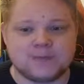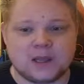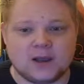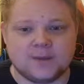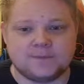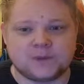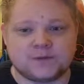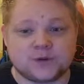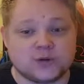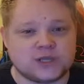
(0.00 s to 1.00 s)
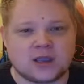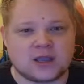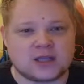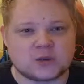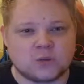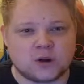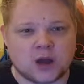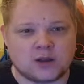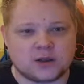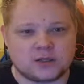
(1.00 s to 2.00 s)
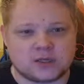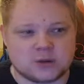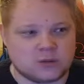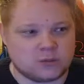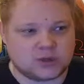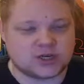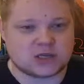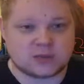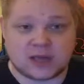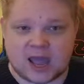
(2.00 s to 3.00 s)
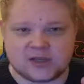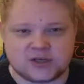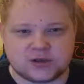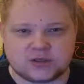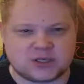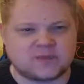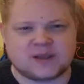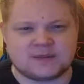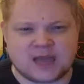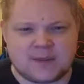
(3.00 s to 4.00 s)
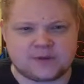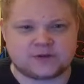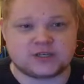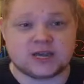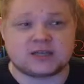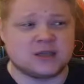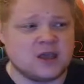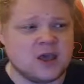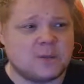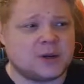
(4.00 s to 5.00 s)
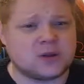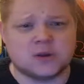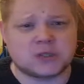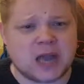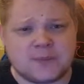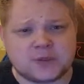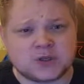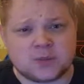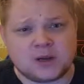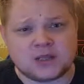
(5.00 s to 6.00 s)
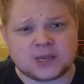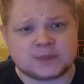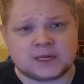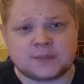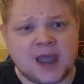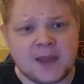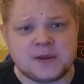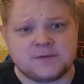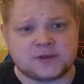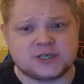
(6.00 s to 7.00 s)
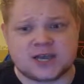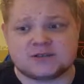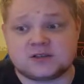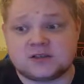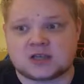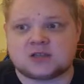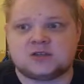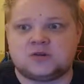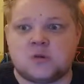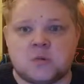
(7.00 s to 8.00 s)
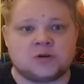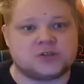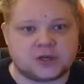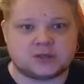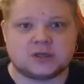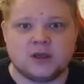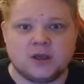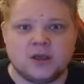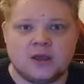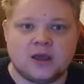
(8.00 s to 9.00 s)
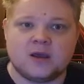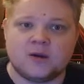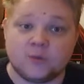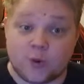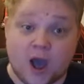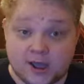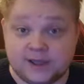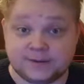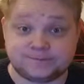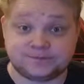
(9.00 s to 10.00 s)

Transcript: Um, of course you can get some one, one shots with a headshot, sometimes it happens for chest, but it also happens so many times that I'm aiming for chest and it doesn't do one shot. Why?